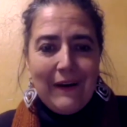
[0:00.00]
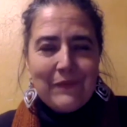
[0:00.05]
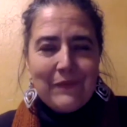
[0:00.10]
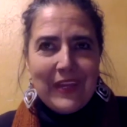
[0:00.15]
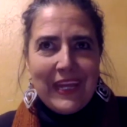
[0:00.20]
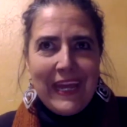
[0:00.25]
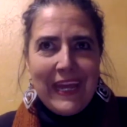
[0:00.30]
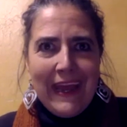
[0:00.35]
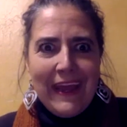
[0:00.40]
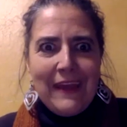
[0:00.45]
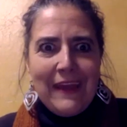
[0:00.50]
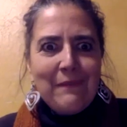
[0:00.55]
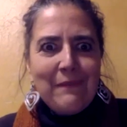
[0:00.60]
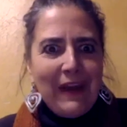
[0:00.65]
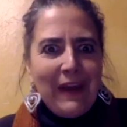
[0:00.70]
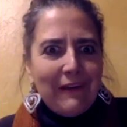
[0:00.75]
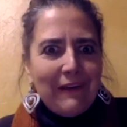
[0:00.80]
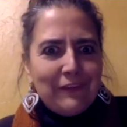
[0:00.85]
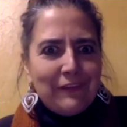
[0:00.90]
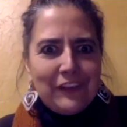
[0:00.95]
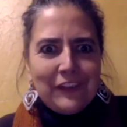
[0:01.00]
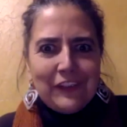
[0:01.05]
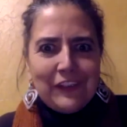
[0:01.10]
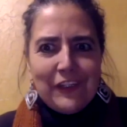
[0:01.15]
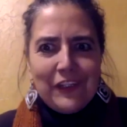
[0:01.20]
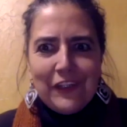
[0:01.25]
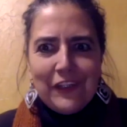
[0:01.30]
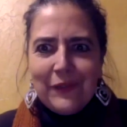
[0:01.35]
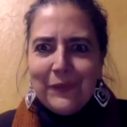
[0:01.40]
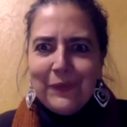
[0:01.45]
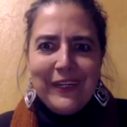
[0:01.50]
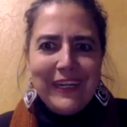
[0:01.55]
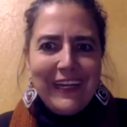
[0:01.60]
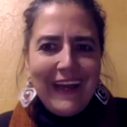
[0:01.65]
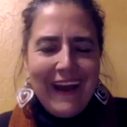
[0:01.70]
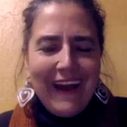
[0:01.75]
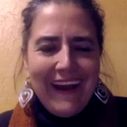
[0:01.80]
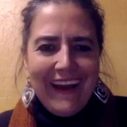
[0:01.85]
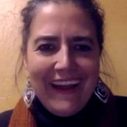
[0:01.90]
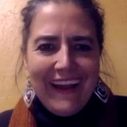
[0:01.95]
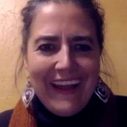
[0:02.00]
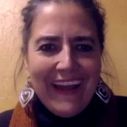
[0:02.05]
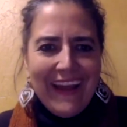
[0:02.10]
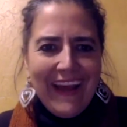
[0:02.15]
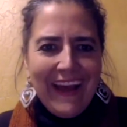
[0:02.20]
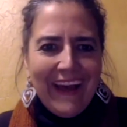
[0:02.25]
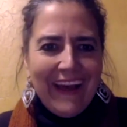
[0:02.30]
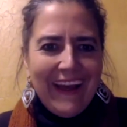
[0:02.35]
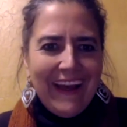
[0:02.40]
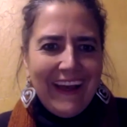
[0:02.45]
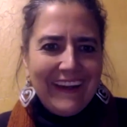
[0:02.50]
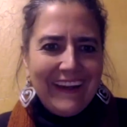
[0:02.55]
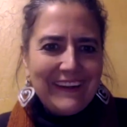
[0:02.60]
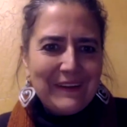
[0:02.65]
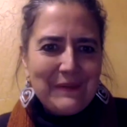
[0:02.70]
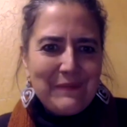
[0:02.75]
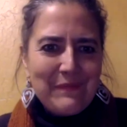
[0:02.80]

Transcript: came after you and I had